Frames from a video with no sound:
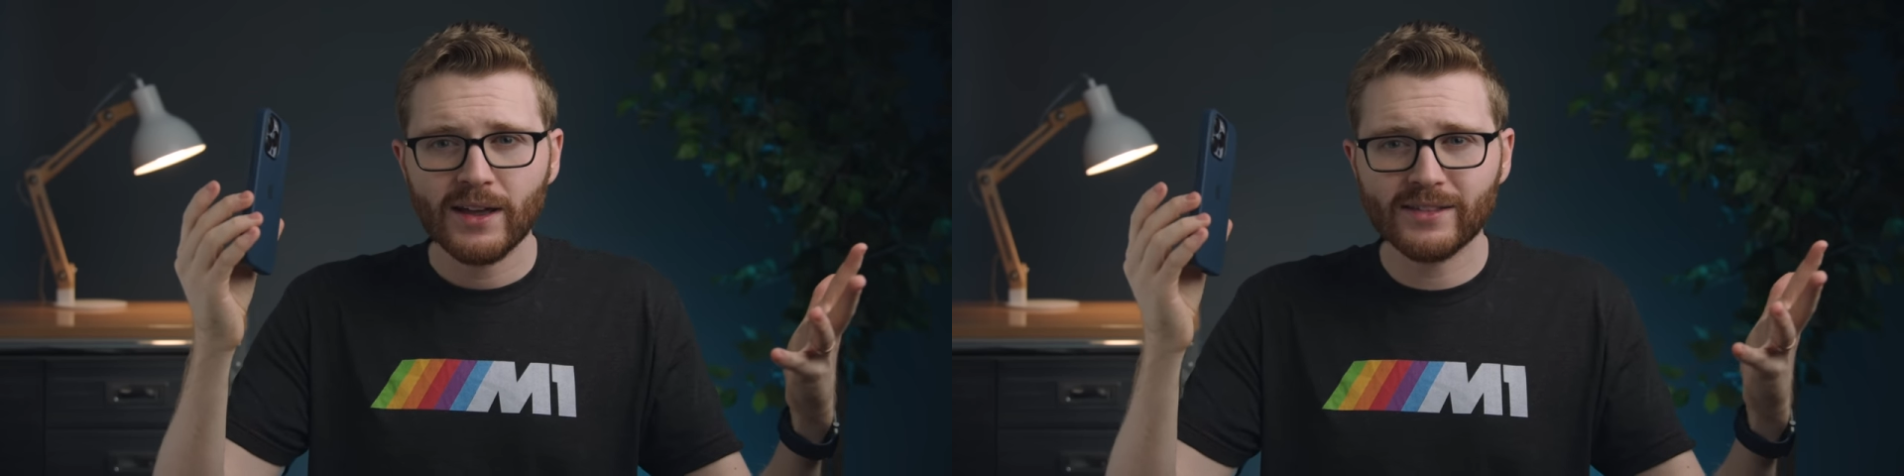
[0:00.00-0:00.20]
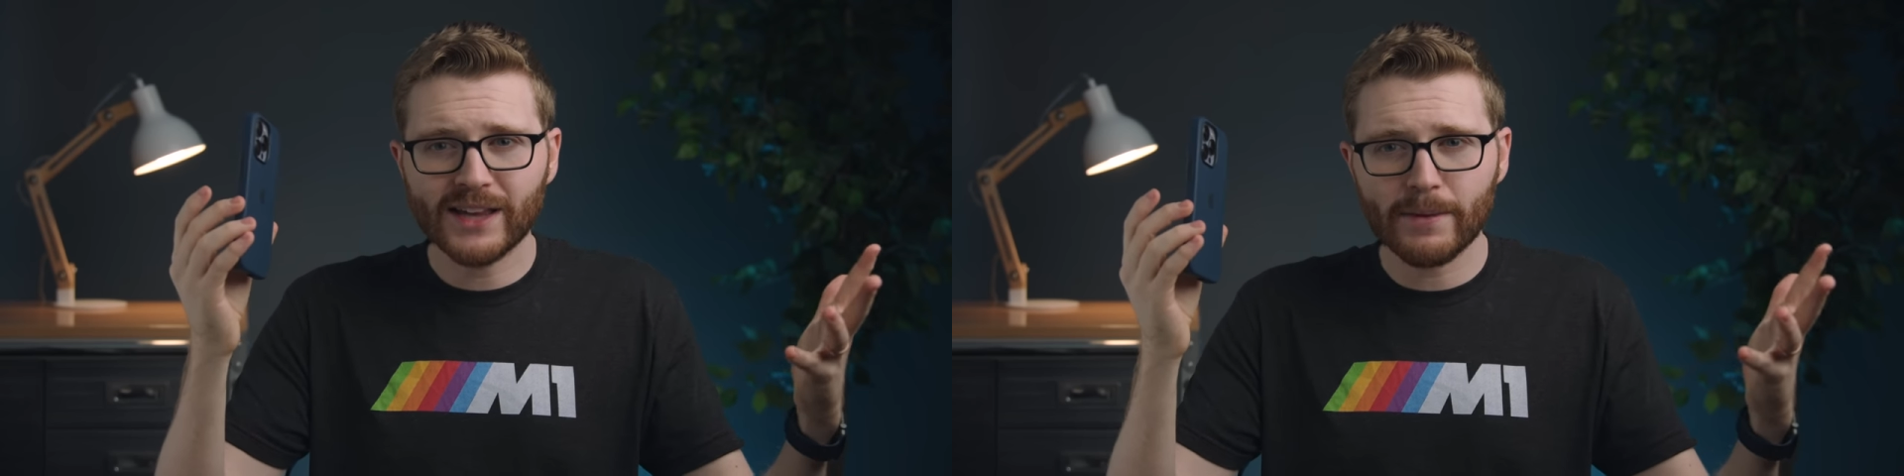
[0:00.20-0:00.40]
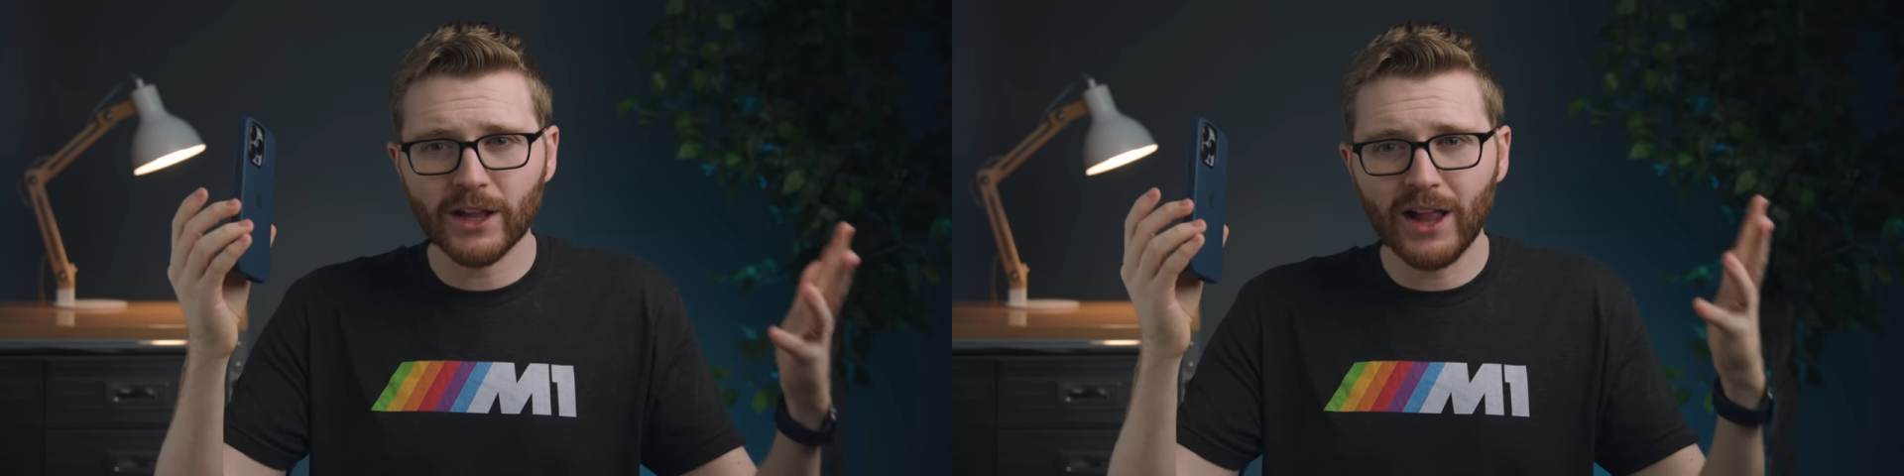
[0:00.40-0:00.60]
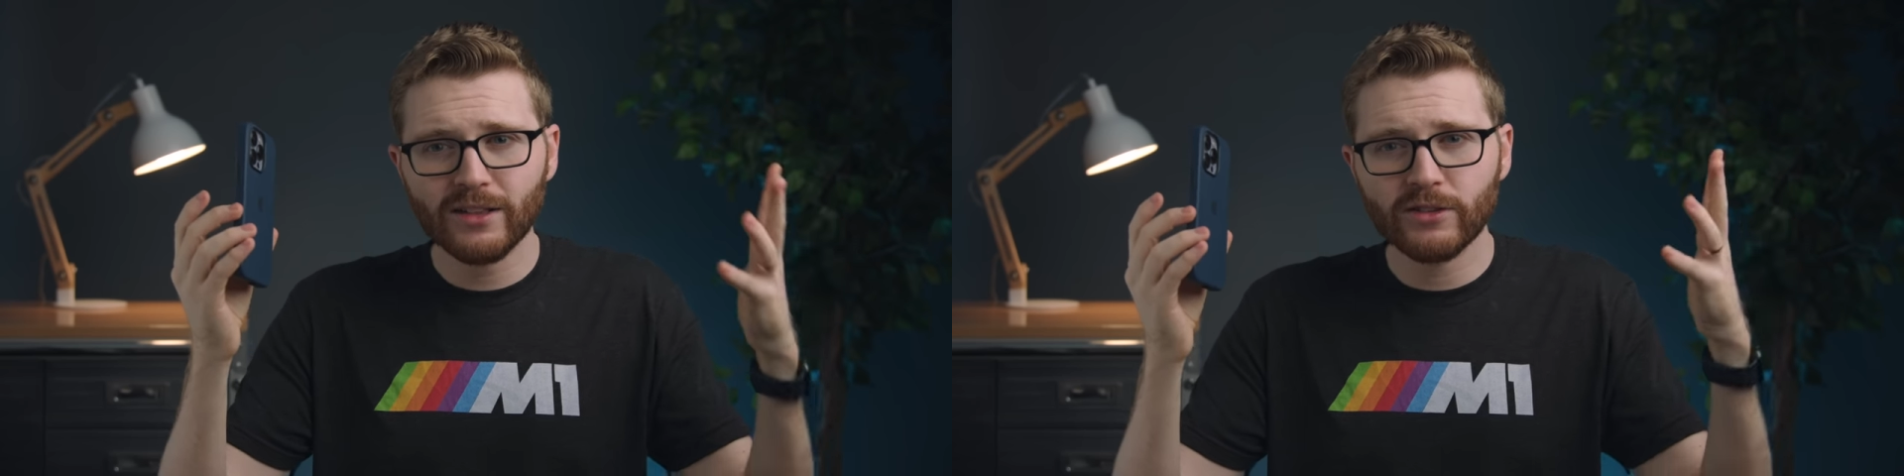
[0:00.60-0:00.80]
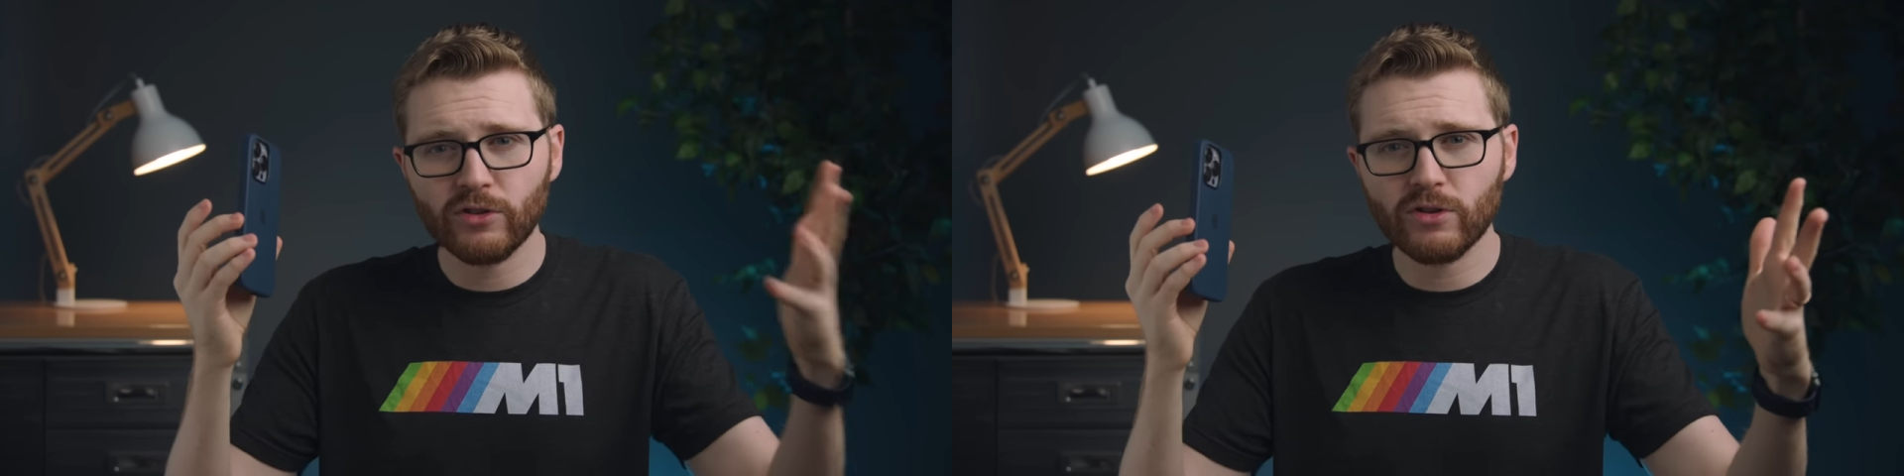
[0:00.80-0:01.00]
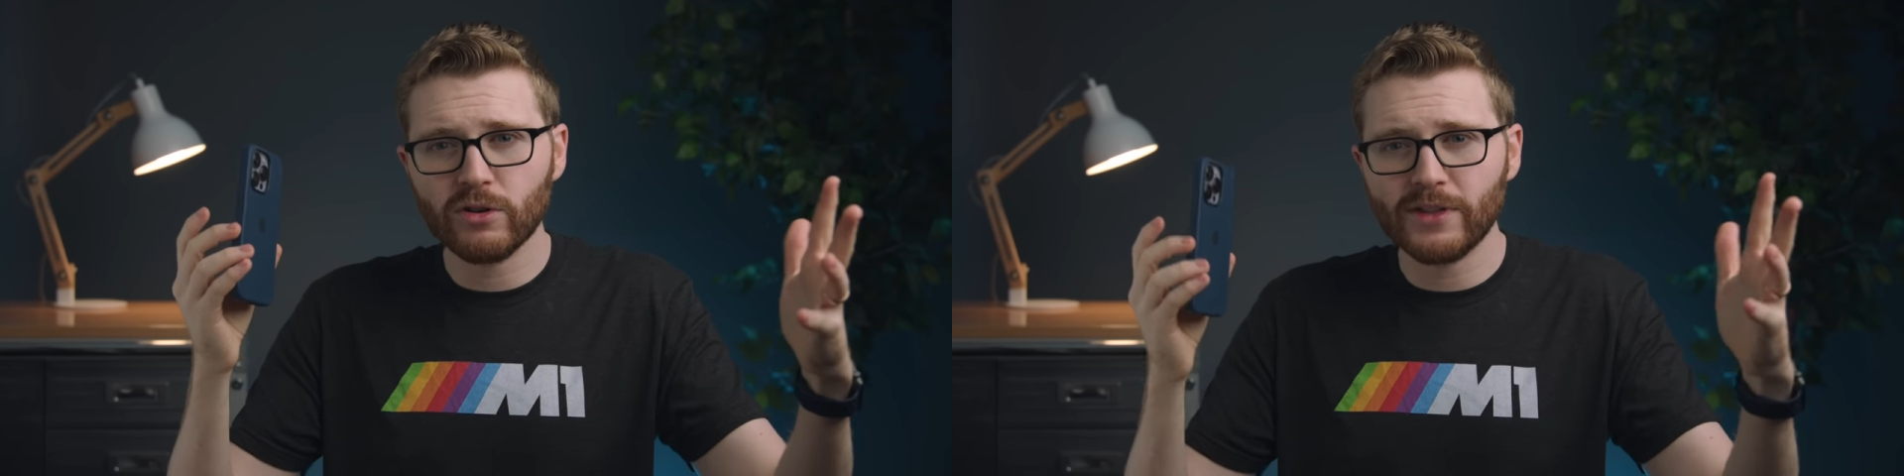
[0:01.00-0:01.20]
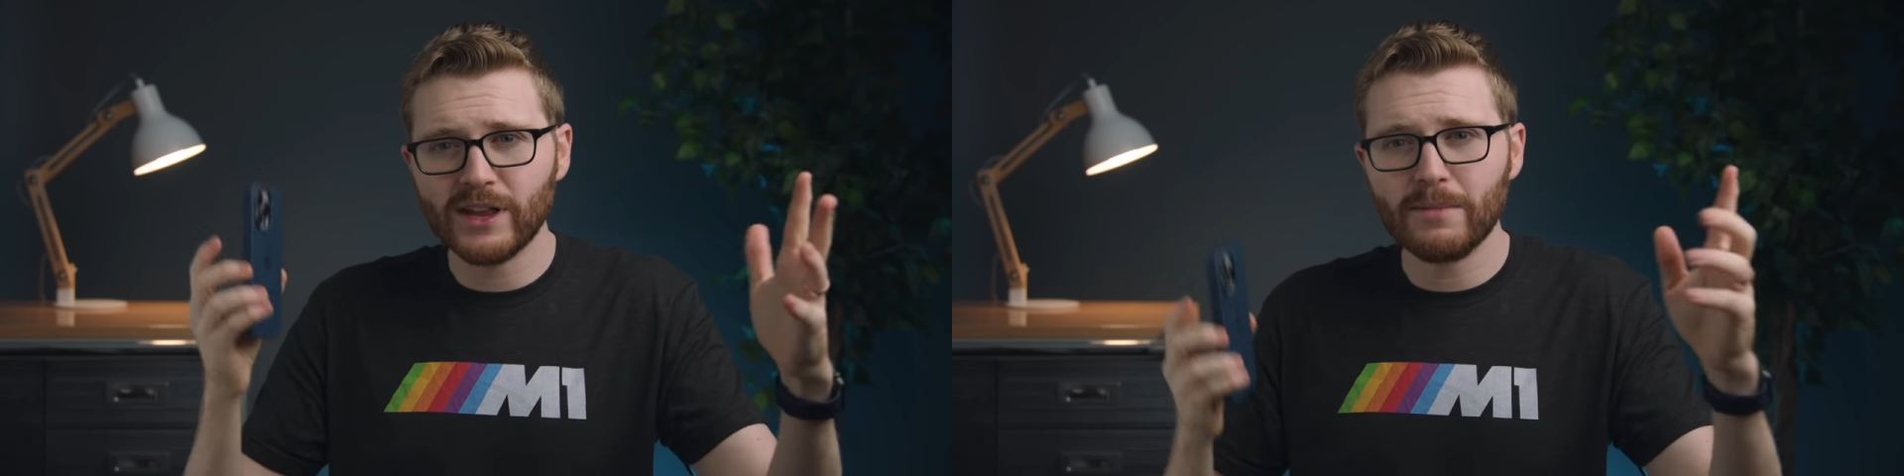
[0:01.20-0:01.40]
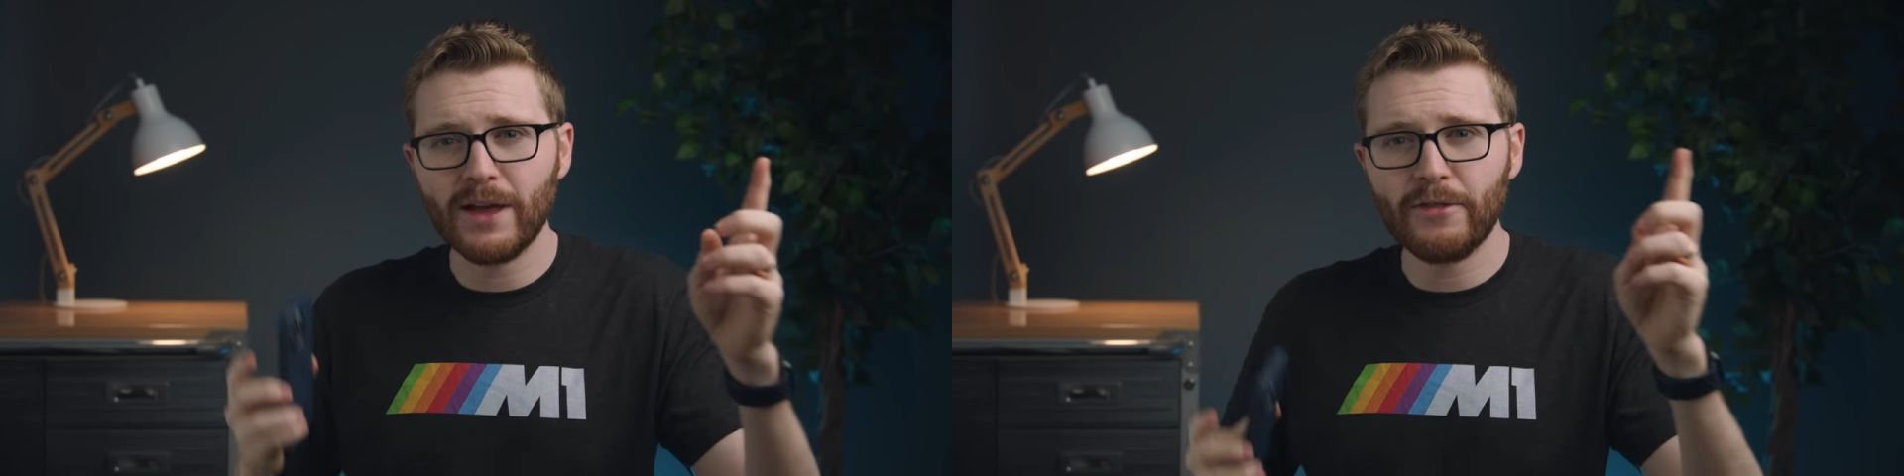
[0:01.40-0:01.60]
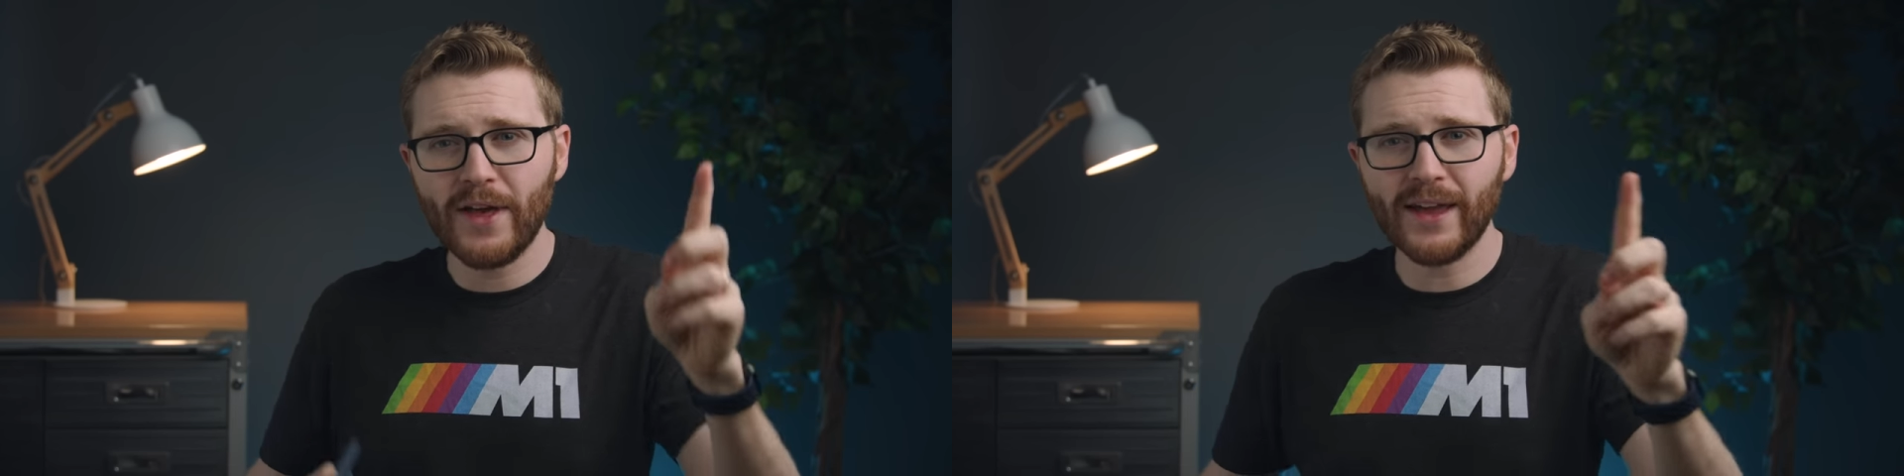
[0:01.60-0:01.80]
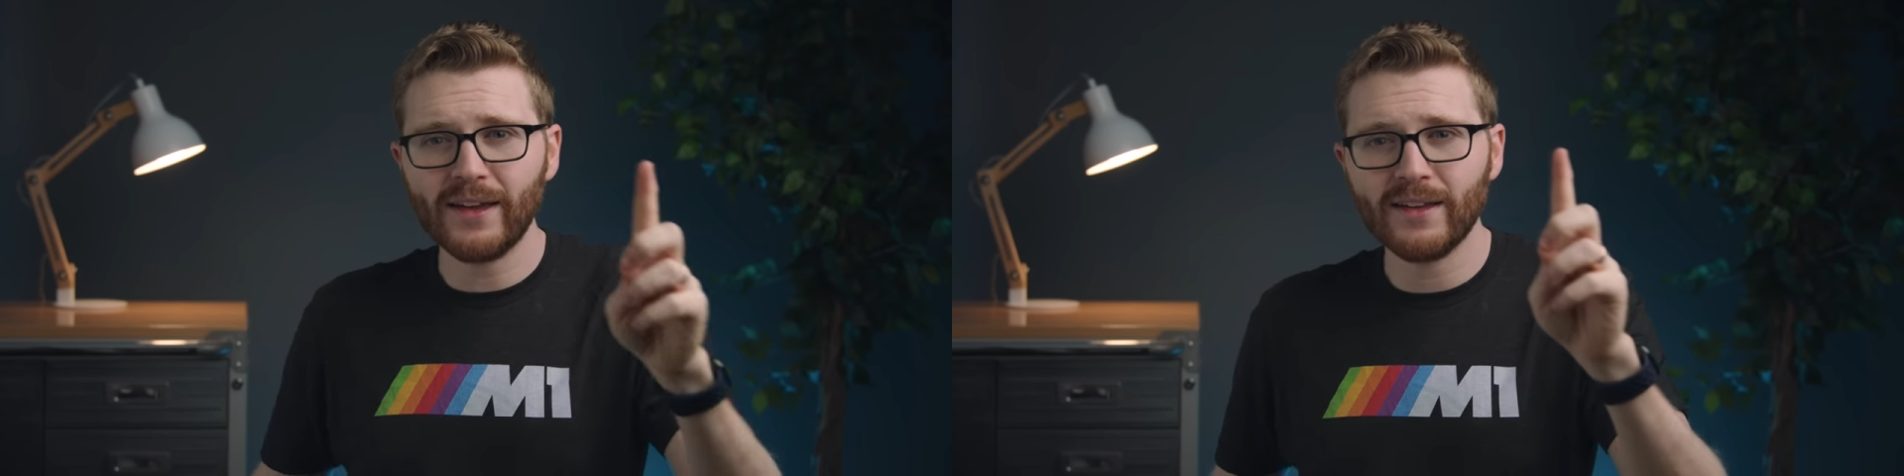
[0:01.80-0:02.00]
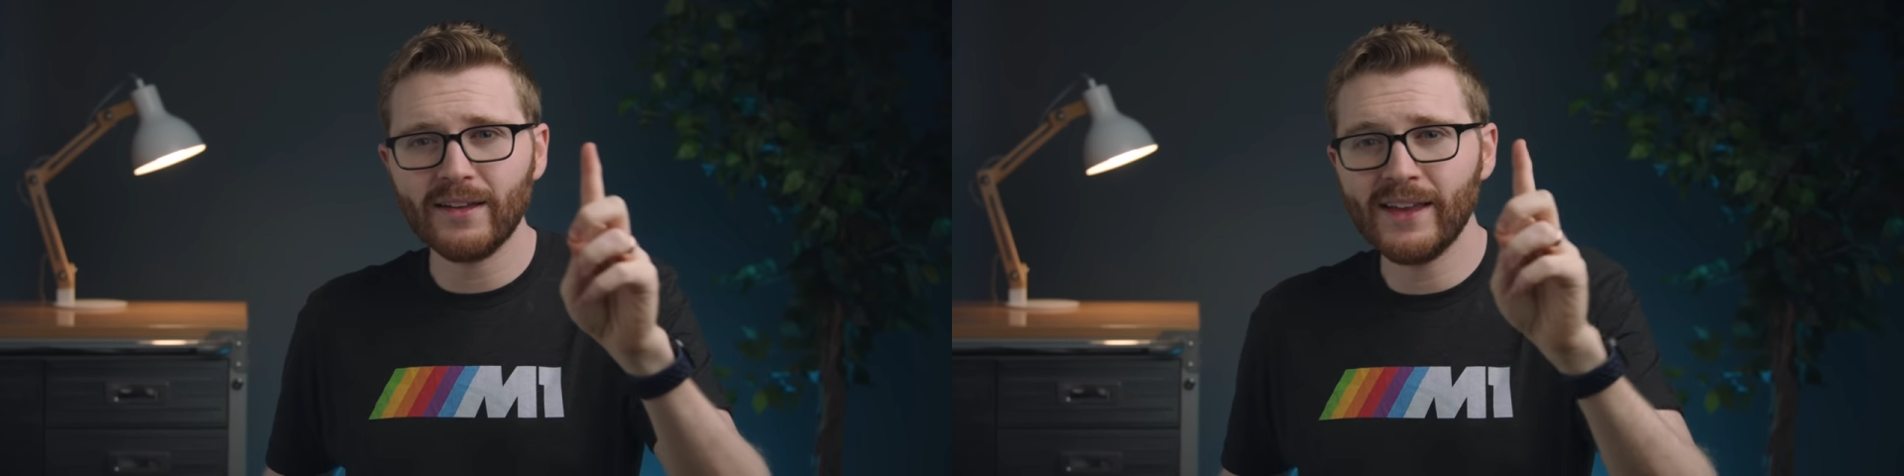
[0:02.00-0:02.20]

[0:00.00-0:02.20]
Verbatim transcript: that's coming a lot sooner than you may think.